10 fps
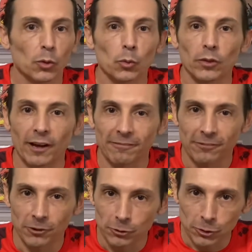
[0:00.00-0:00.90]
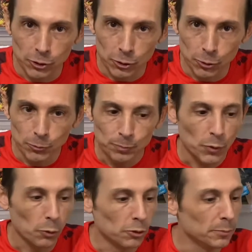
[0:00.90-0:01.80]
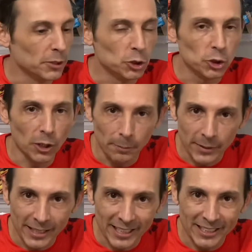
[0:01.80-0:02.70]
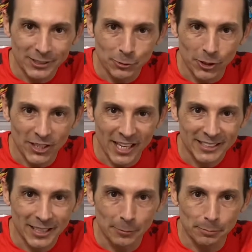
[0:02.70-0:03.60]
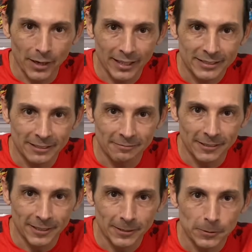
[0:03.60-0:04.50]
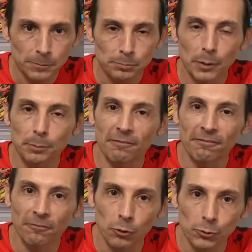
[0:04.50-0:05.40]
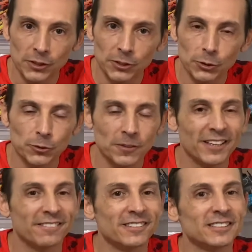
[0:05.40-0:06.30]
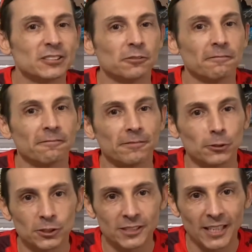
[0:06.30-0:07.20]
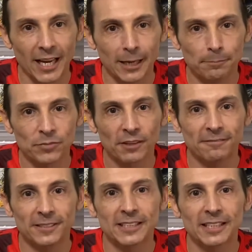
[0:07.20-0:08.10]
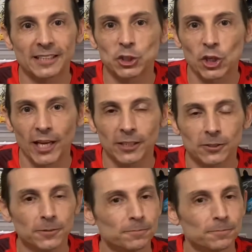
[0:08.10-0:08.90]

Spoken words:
Without further ado, we're going to be jumping into our next unboxing video. But before we do, if this is your first time visiting the channel,